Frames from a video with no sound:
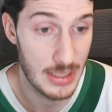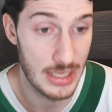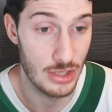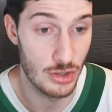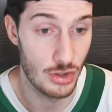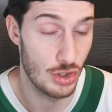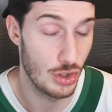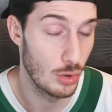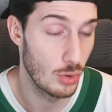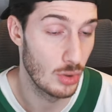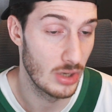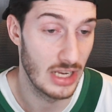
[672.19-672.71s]
He's
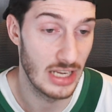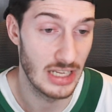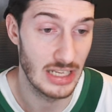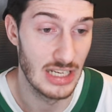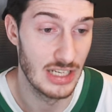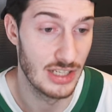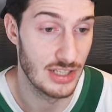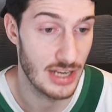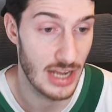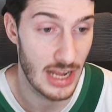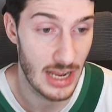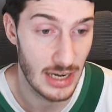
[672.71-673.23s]
shooting,
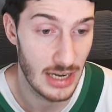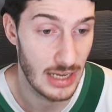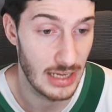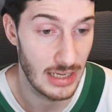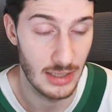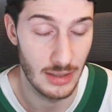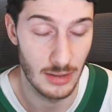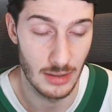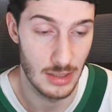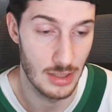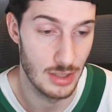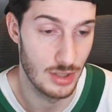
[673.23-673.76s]
he's
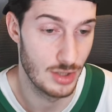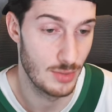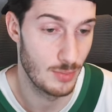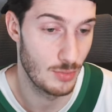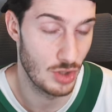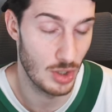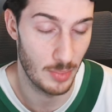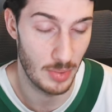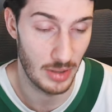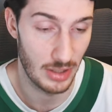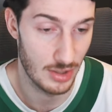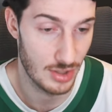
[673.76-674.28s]
hitting, he's
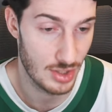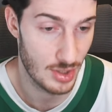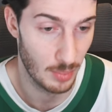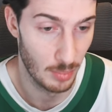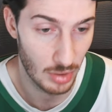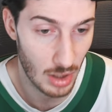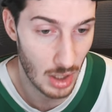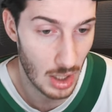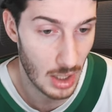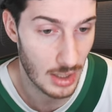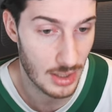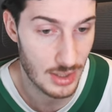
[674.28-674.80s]
chipping in some
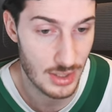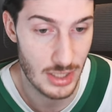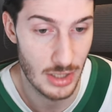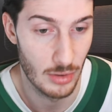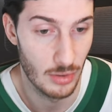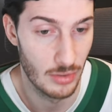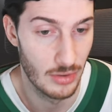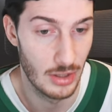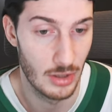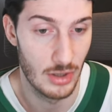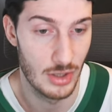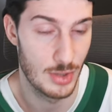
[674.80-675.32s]
blocks here
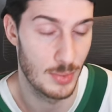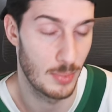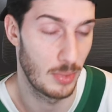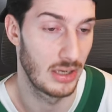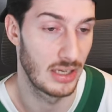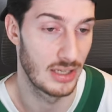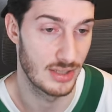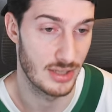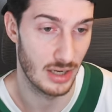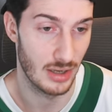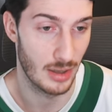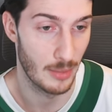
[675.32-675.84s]
and there. He's
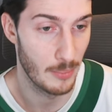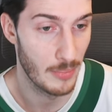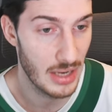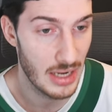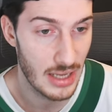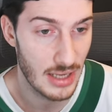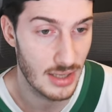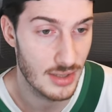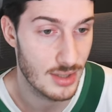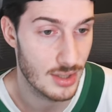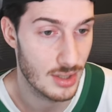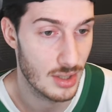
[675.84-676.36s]
playing a ton of
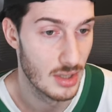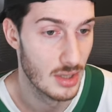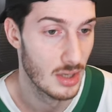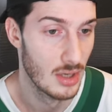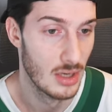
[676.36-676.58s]
minutes.